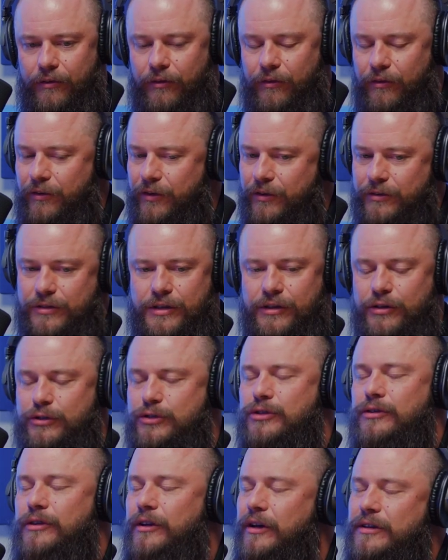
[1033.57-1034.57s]

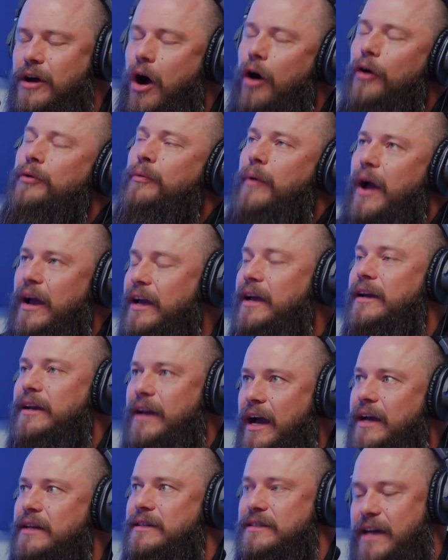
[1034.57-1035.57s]
there's
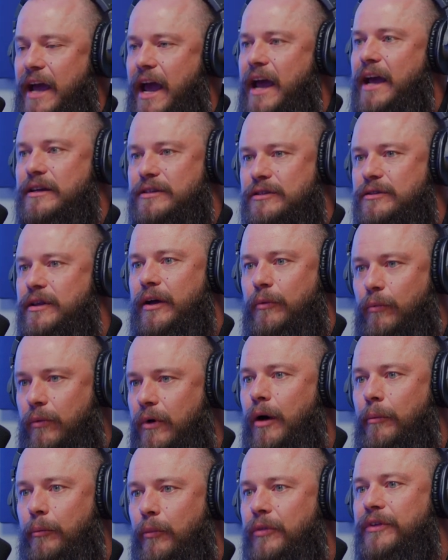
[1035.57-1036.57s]
unrecognized gains that
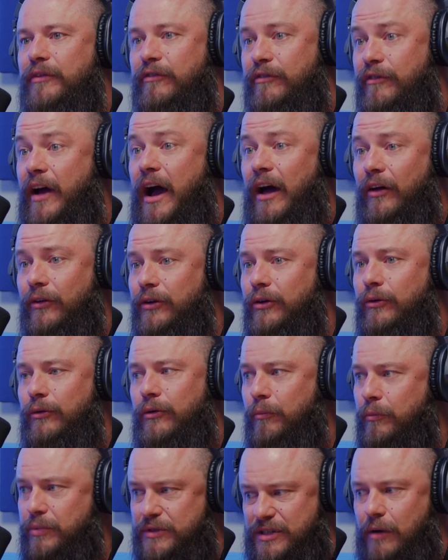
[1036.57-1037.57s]
come with the value
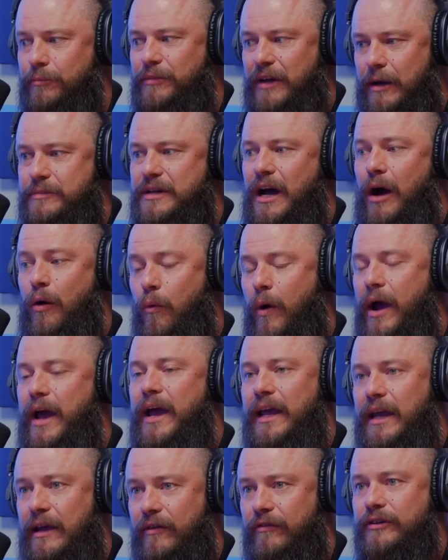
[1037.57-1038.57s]
sometimes outweigh
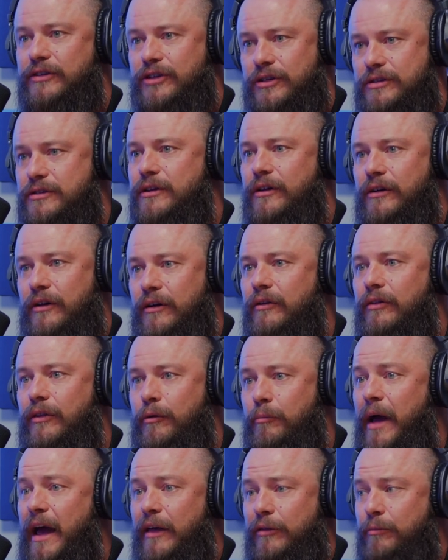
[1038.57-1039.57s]
even just the
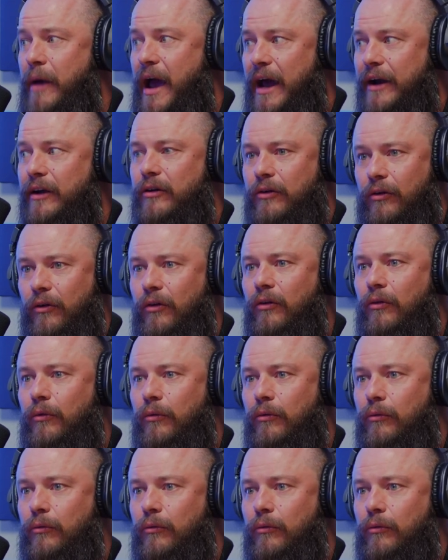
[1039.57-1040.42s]
mathematical